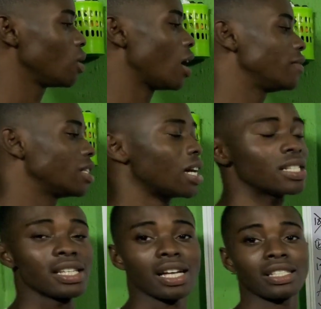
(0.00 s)
we have
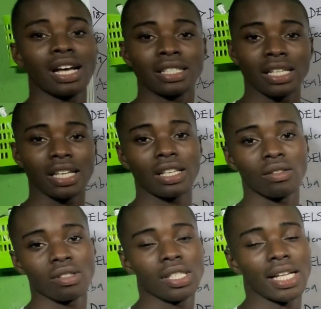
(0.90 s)
Delta South, and Delta
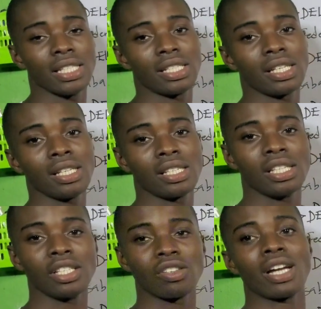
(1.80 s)
North. These are the three
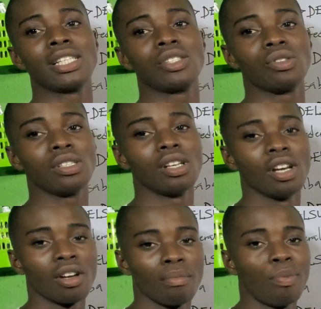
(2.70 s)
senatorial districts.
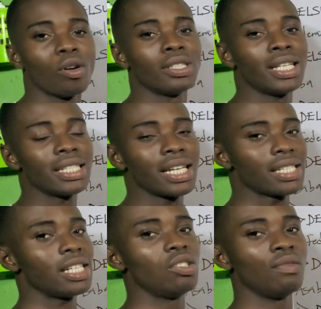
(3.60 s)
But Delta
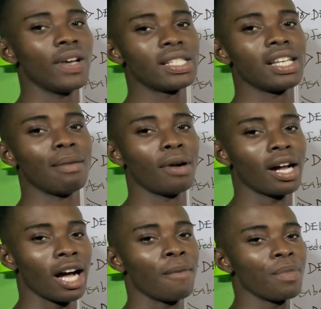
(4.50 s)
State University
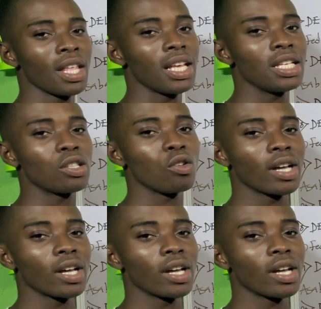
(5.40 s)
Abraka is